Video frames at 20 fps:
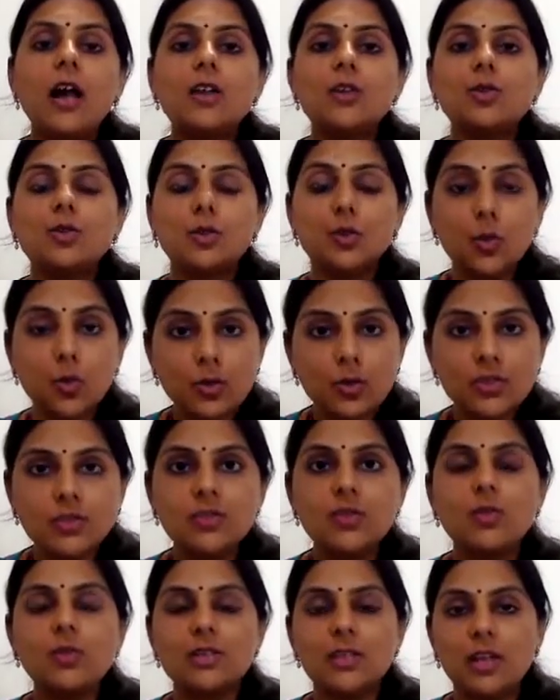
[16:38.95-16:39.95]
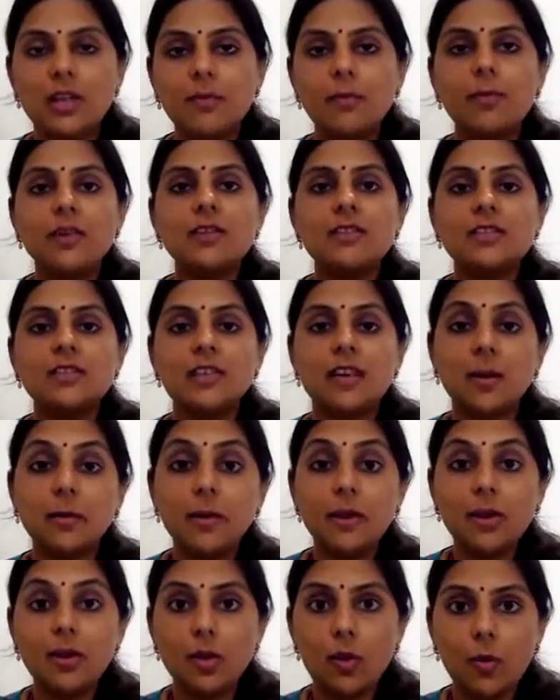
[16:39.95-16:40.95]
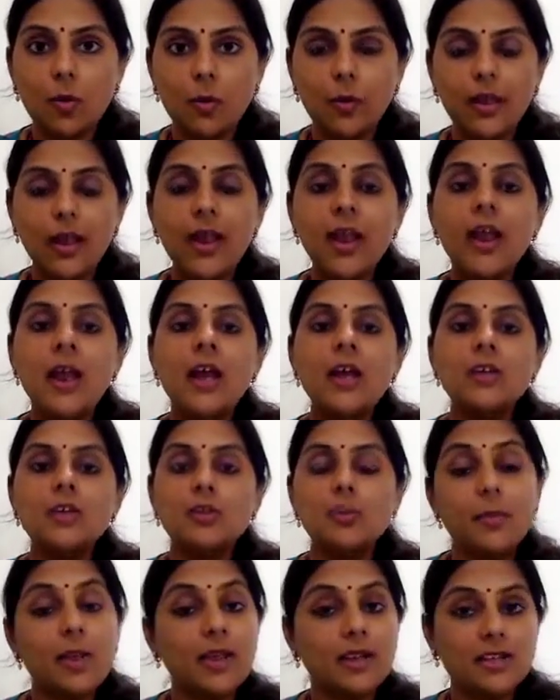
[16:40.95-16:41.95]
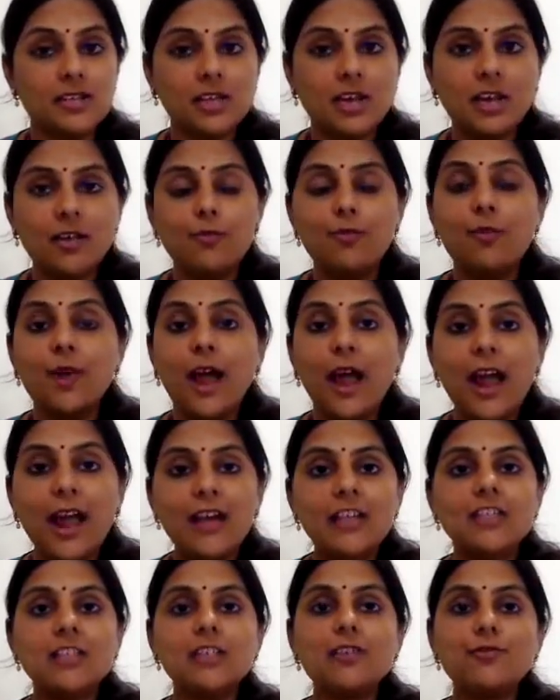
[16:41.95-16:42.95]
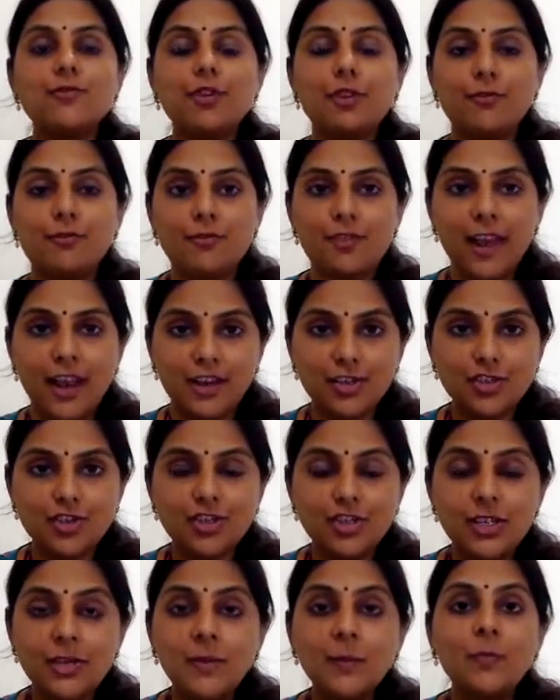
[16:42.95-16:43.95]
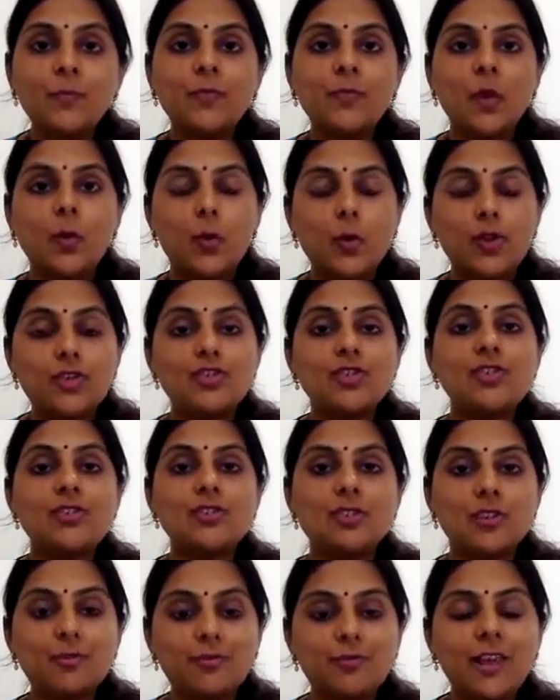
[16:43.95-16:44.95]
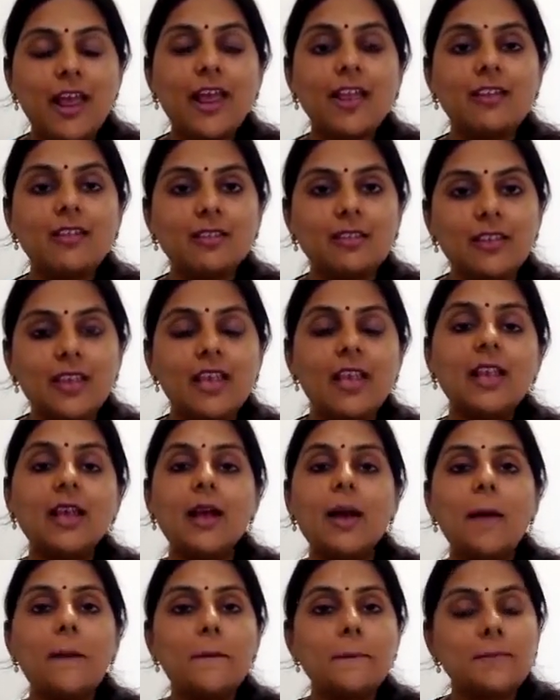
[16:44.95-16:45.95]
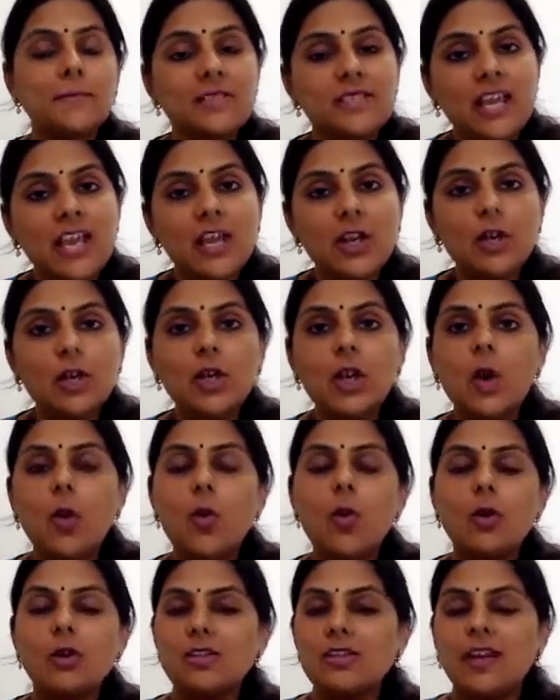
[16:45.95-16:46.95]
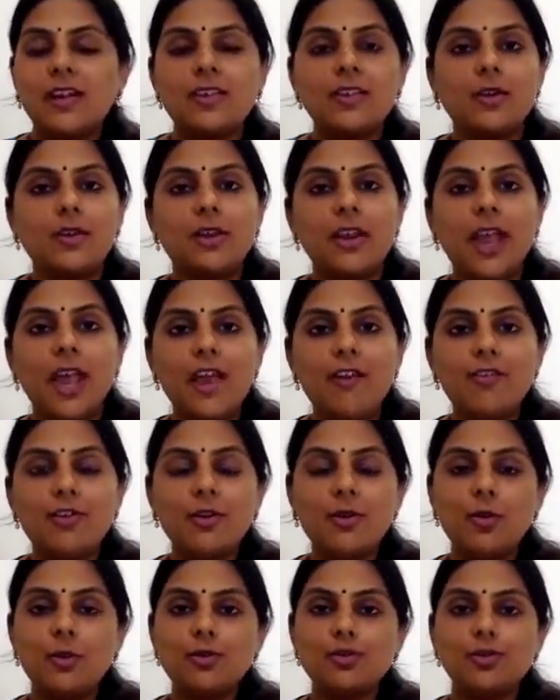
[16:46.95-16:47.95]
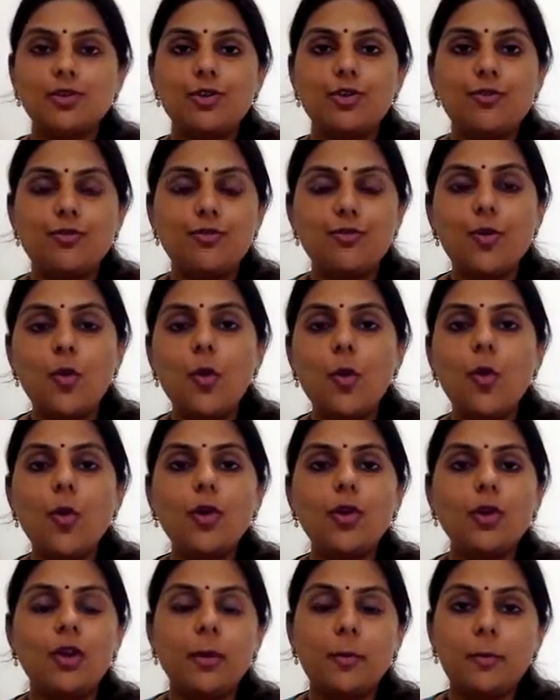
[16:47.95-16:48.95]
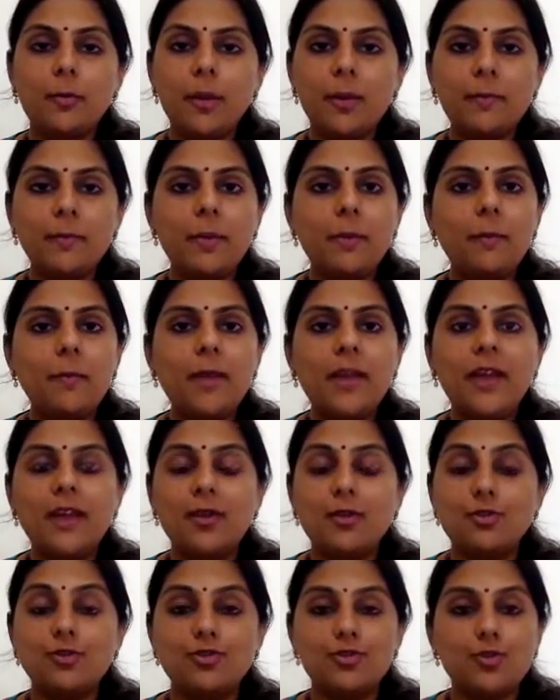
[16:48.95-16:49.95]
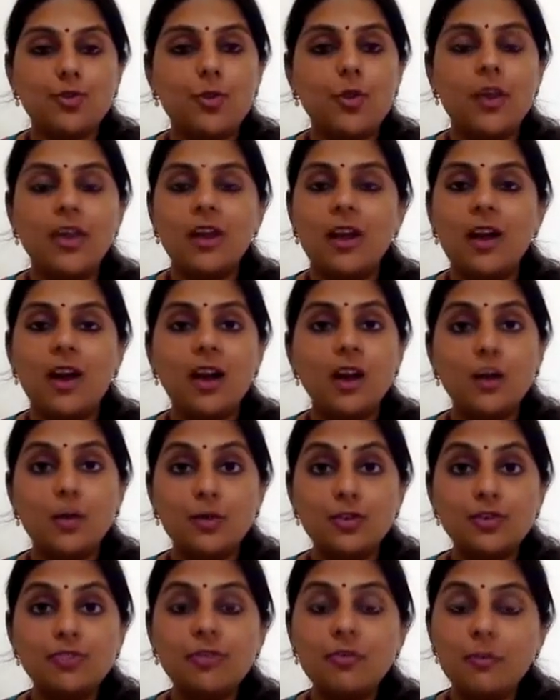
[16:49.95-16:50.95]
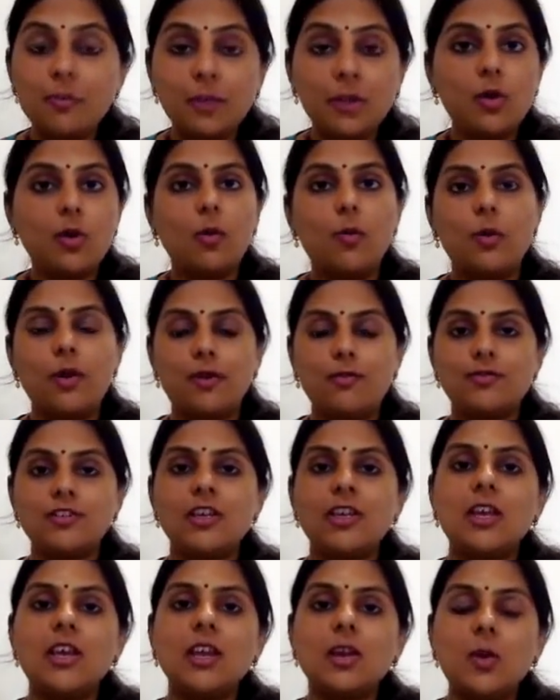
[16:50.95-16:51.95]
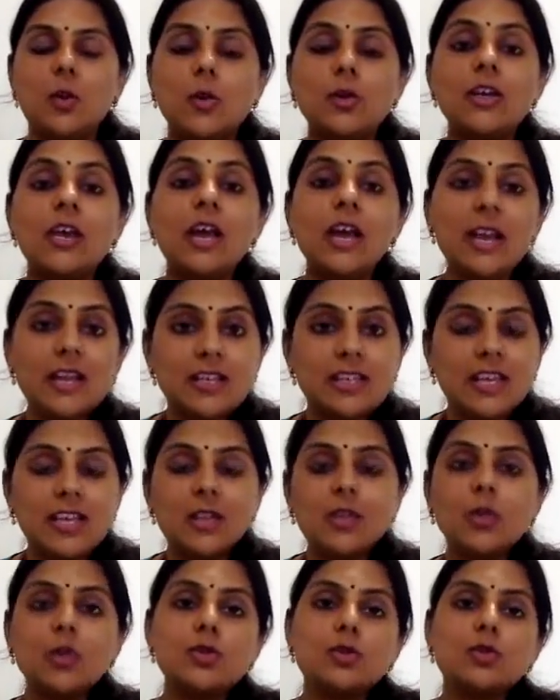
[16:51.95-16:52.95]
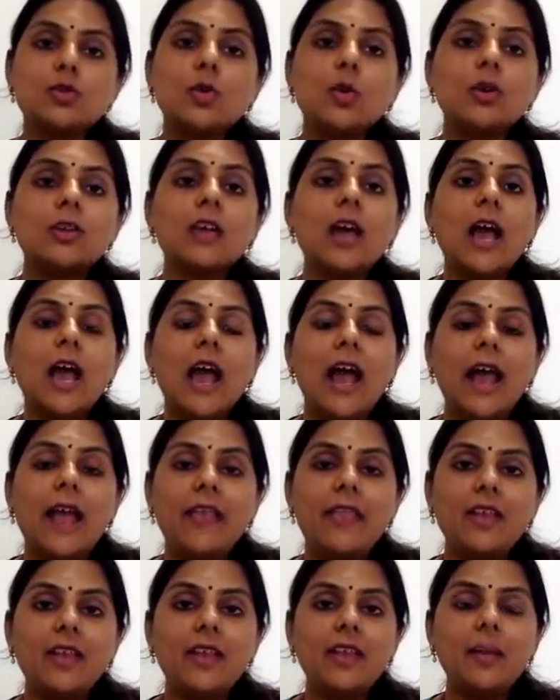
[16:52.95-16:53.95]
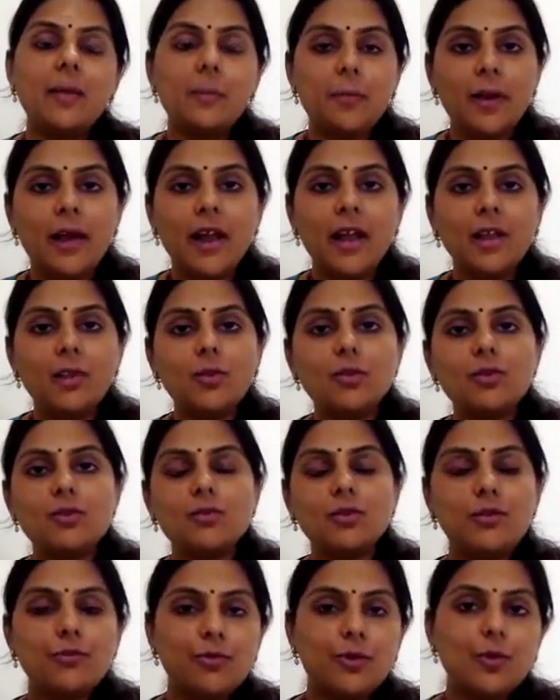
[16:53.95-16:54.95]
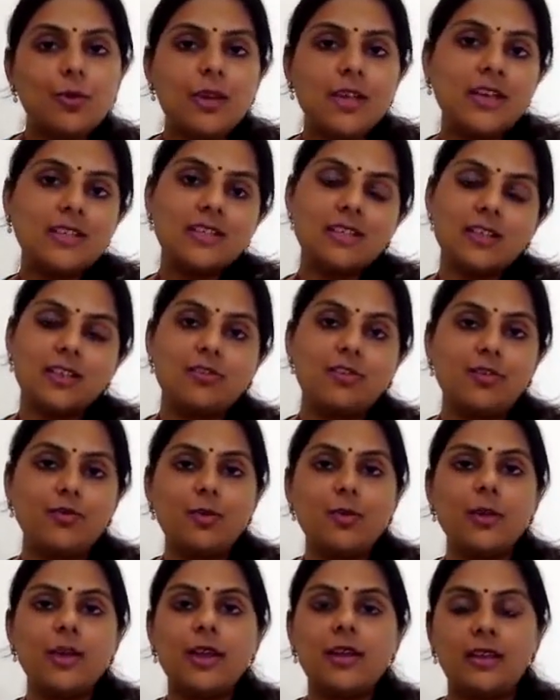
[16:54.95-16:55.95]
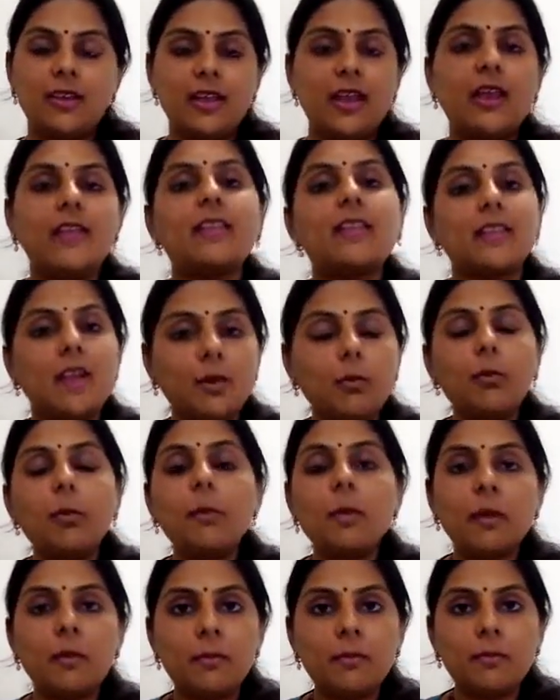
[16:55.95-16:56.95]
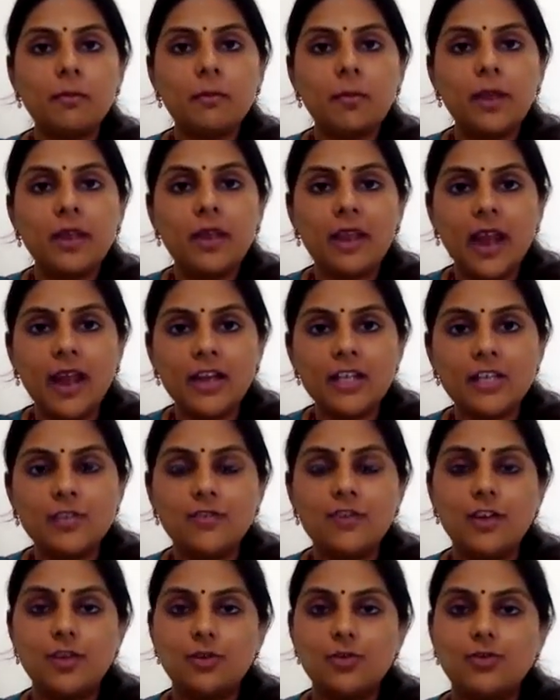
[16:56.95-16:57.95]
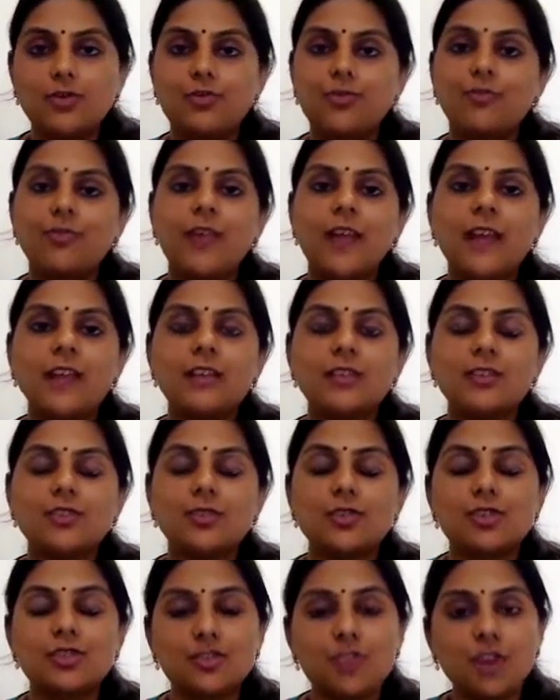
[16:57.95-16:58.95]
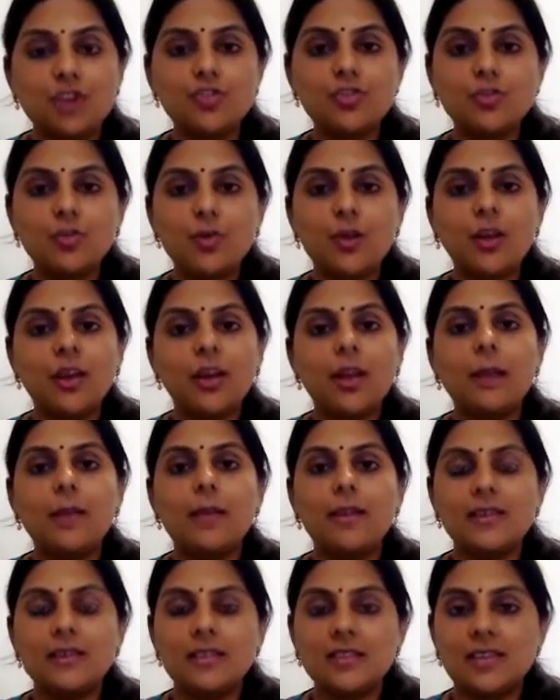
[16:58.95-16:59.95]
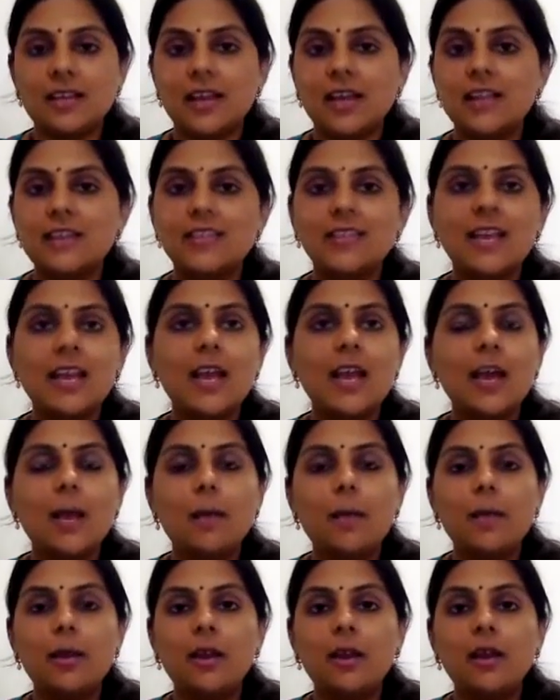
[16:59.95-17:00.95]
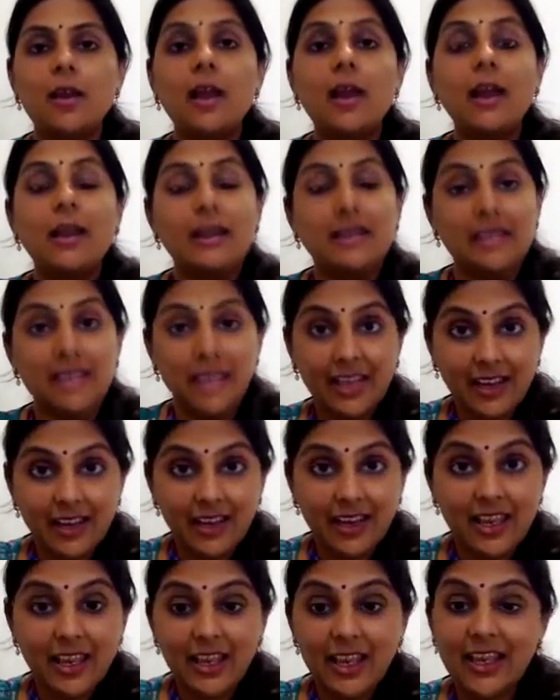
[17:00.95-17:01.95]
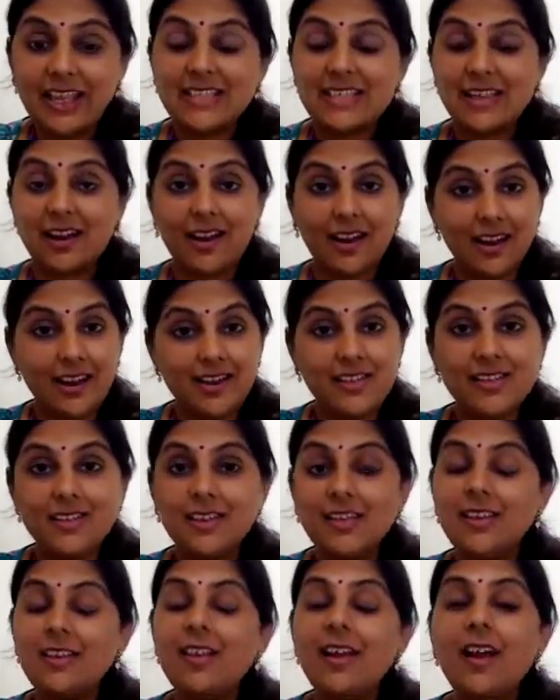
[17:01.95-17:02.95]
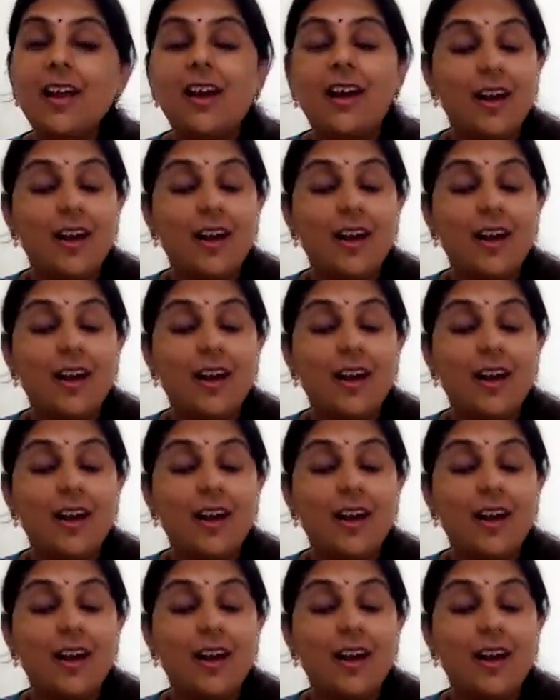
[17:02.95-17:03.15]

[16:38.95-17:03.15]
So those elements come in your way. So make time for active reflection, which is reflect, think, take notes either on Evernote on your phone, or a paper pen, or drawing art, whichever be your way of taking note. Take those notes and then compile those over a few days, and then review that again. That will be an active way to reflect. So it's not just one-time exercise, but daily is ideal.